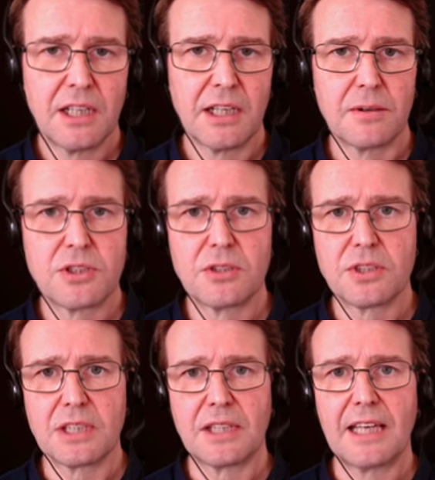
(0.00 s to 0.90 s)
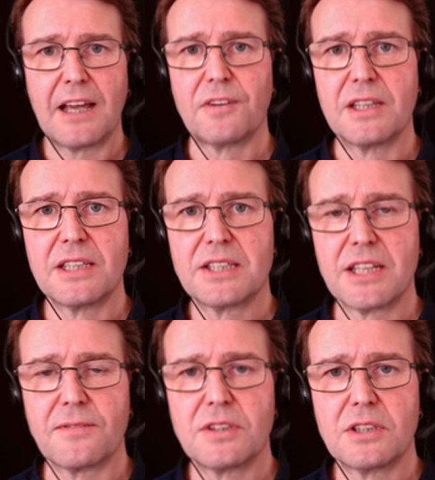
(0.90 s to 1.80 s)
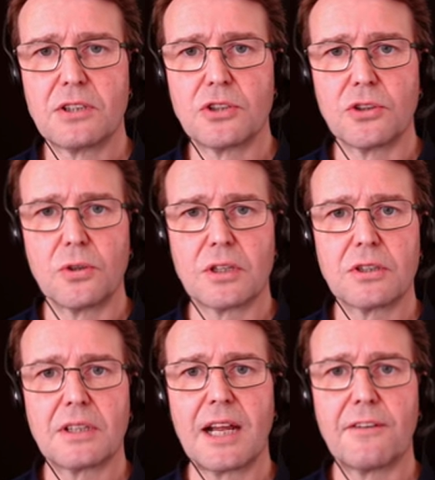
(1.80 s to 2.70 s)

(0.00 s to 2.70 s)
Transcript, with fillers: I was using the FE 70-200